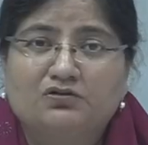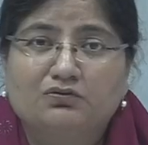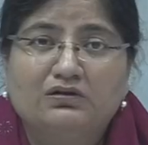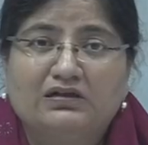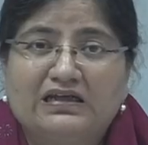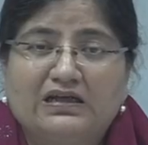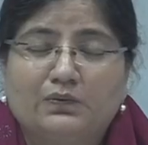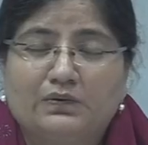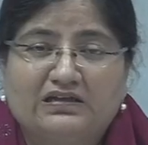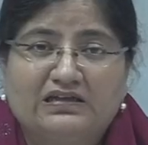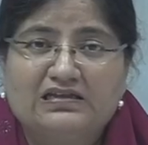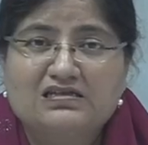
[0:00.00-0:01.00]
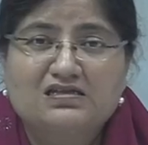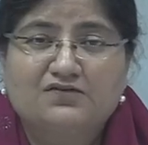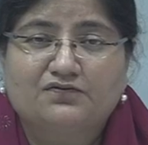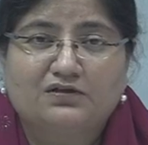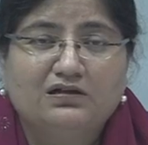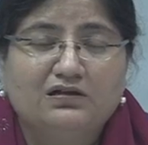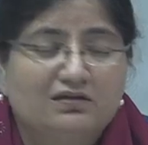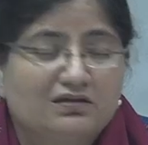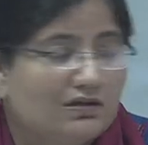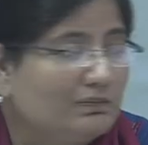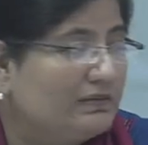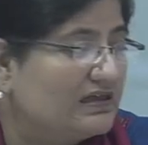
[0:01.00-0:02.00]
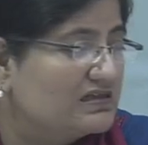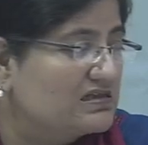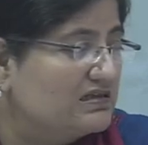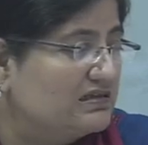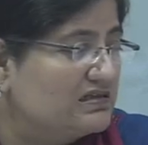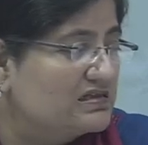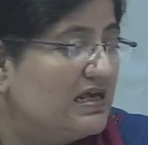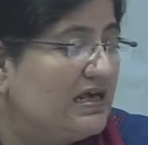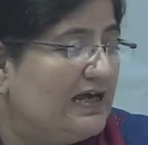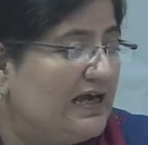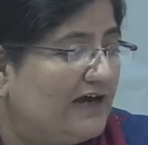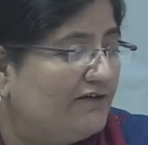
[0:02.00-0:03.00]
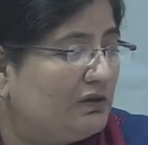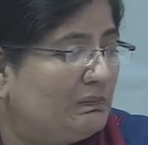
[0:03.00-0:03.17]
to deal with these different complexities. Having